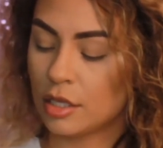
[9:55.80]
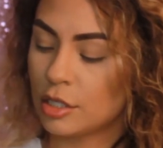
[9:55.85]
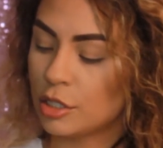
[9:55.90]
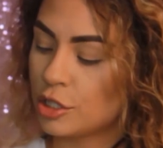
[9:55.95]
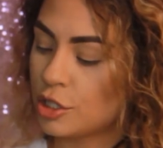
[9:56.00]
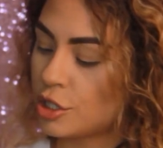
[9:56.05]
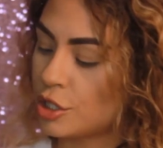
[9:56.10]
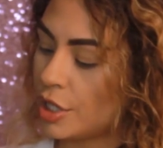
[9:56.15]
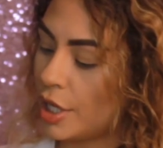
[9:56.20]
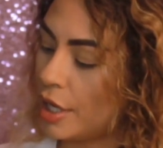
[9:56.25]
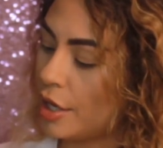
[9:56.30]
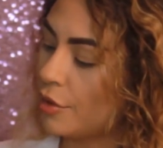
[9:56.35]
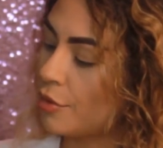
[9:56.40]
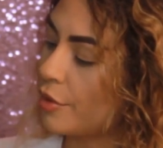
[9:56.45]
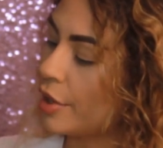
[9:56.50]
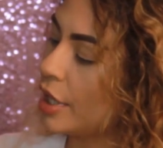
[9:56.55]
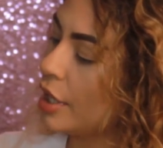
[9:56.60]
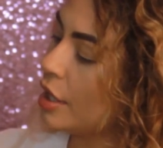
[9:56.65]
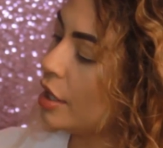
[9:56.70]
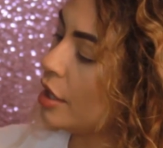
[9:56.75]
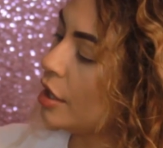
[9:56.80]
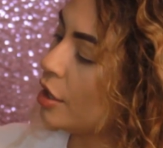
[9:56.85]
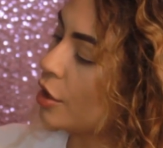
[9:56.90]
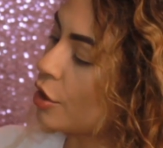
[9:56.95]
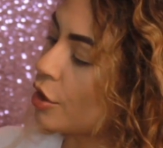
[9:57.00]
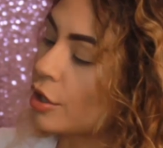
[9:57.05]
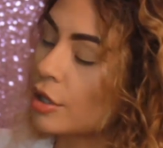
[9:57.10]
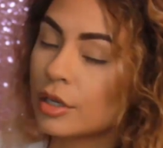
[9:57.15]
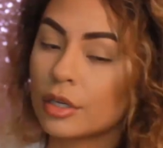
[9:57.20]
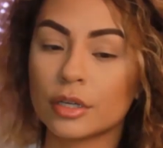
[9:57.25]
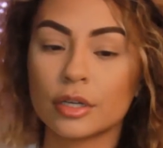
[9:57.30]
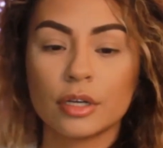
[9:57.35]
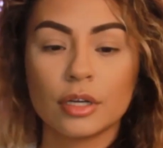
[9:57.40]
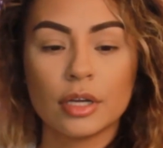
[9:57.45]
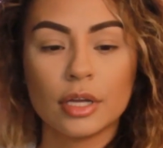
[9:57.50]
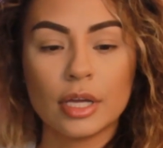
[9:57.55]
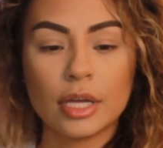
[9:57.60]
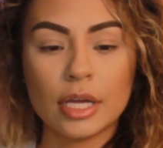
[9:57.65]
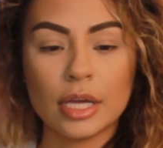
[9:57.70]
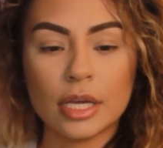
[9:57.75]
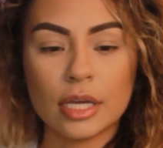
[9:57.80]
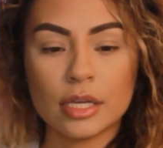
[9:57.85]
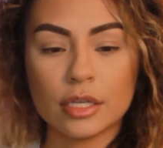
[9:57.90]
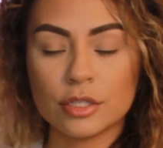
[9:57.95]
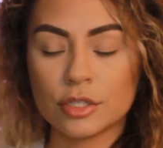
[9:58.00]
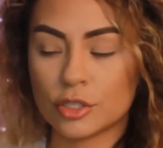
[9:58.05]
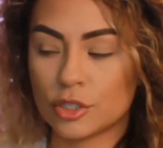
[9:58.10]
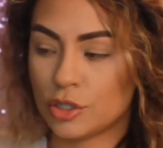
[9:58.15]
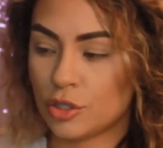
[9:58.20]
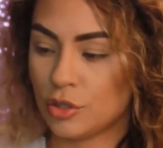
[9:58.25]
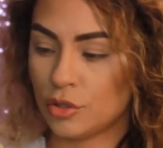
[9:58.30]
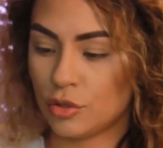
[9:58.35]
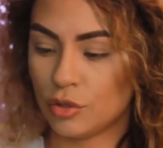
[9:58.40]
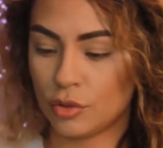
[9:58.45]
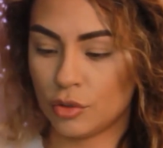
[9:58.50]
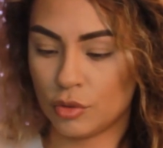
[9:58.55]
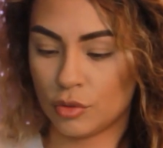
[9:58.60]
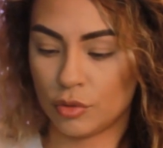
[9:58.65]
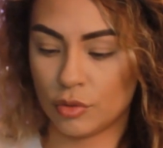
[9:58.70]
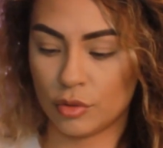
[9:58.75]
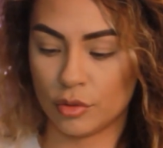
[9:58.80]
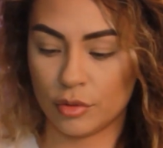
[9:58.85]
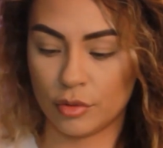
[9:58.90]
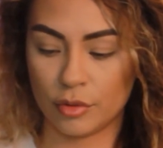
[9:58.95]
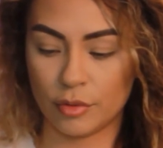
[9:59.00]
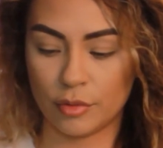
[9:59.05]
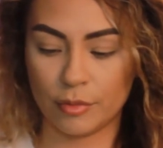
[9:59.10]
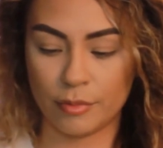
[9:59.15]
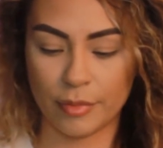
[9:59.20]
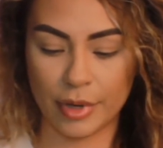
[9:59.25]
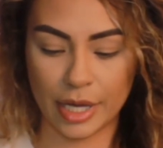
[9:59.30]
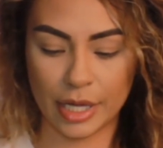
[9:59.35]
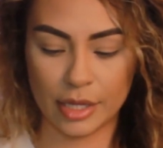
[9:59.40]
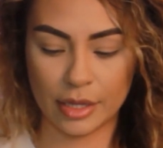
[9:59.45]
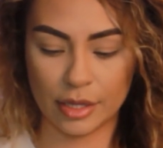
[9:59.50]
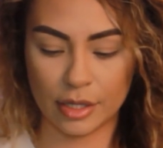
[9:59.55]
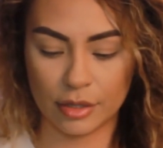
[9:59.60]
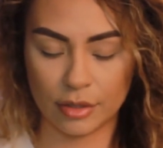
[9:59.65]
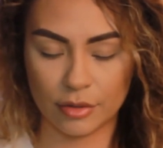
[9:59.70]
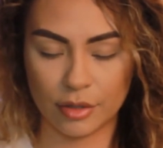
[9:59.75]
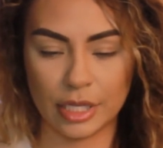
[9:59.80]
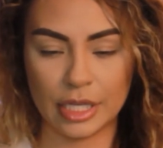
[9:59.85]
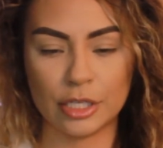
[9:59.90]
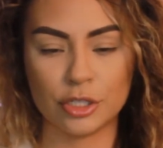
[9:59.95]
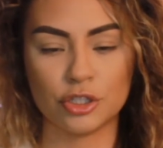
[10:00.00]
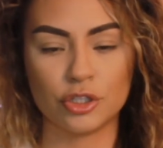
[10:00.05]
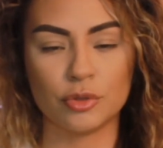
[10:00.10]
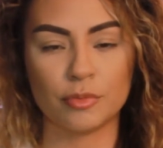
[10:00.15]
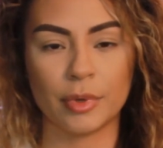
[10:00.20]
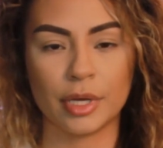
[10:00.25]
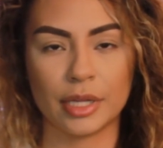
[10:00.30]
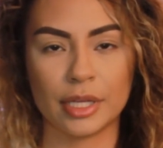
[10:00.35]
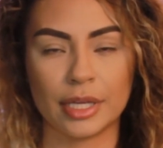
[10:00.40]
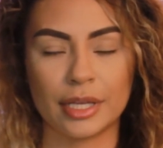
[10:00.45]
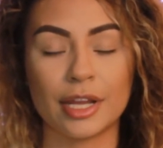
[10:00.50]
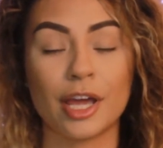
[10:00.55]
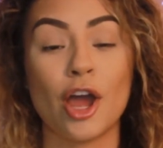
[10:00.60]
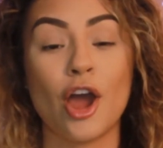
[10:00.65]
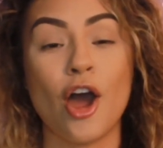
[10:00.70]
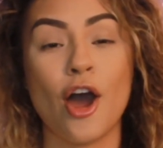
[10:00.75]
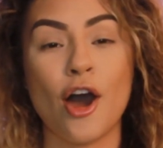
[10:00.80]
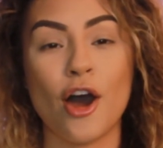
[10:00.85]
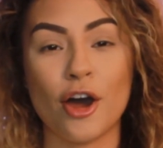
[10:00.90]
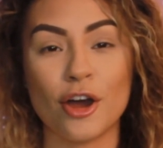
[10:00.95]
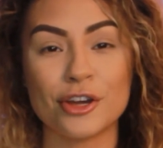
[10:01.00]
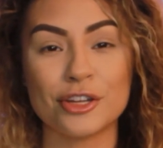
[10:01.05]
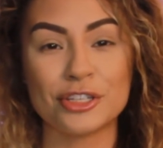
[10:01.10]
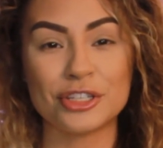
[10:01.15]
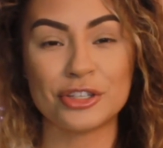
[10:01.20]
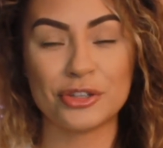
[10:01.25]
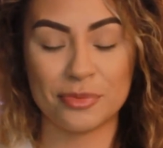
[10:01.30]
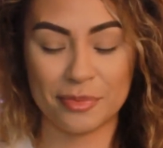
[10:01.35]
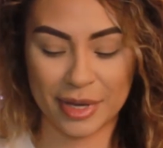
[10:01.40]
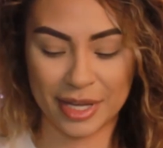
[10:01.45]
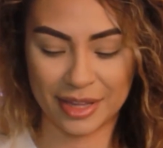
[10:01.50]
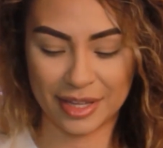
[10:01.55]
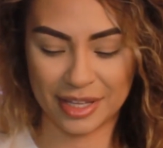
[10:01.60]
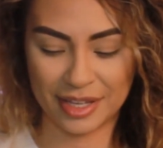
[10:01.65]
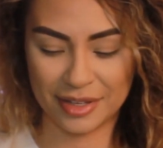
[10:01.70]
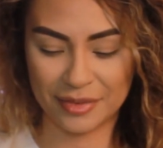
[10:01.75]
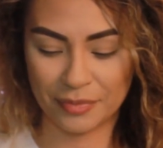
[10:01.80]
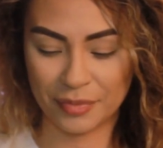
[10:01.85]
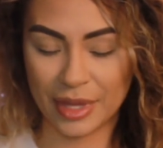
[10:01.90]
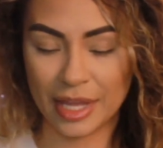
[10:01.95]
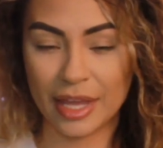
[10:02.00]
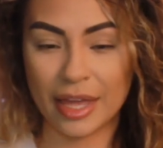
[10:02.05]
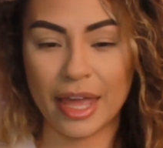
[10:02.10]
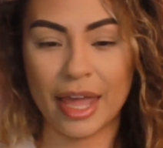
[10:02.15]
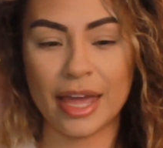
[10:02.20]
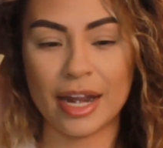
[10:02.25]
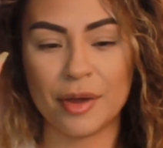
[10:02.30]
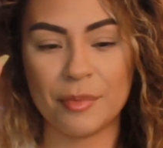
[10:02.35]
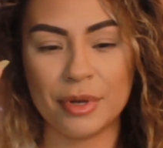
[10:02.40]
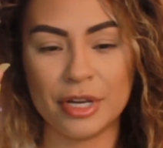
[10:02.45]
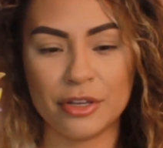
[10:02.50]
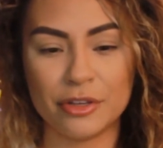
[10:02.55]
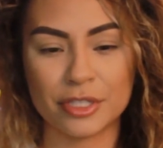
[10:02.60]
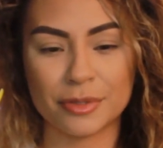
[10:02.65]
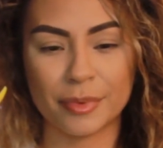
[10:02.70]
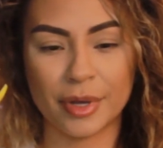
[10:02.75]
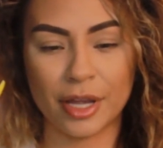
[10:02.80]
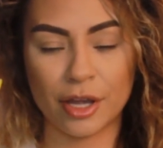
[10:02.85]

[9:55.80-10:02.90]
shade right here onto my lid, onto my lid, and I'm going to use my